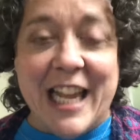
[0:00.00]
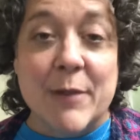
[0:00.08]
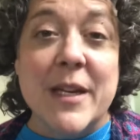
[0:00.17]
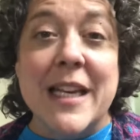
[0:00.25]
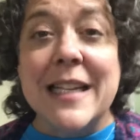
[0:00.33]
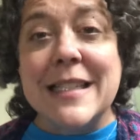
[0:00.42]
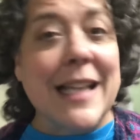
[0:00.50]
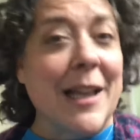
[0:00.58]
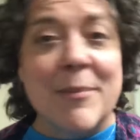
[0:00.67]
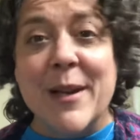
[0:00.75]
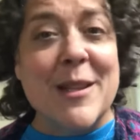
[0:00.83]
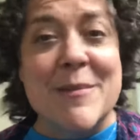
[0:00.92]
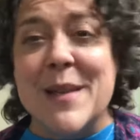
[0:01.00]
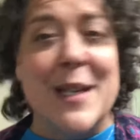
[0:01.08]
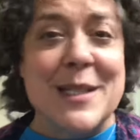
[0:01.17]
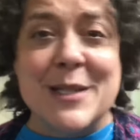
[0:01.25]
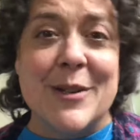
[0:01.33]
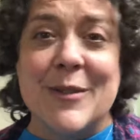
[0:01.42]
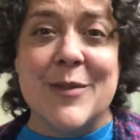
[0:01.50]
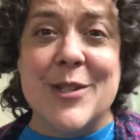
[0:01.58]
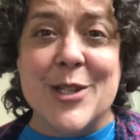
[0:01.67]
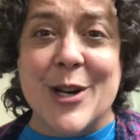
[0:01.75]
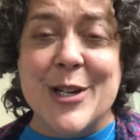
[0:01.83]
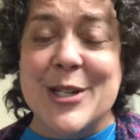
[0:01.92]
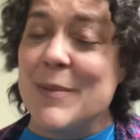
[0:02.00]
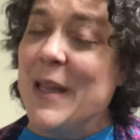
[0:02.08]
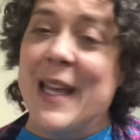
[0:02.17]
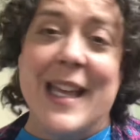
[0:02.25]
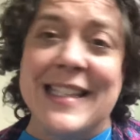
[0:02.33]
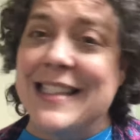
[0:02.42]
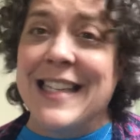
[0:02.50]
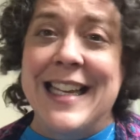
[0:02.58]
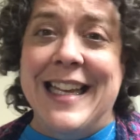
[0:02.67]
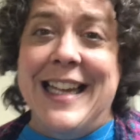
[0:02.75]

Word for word: and we need to celebrate the ministry of the church because,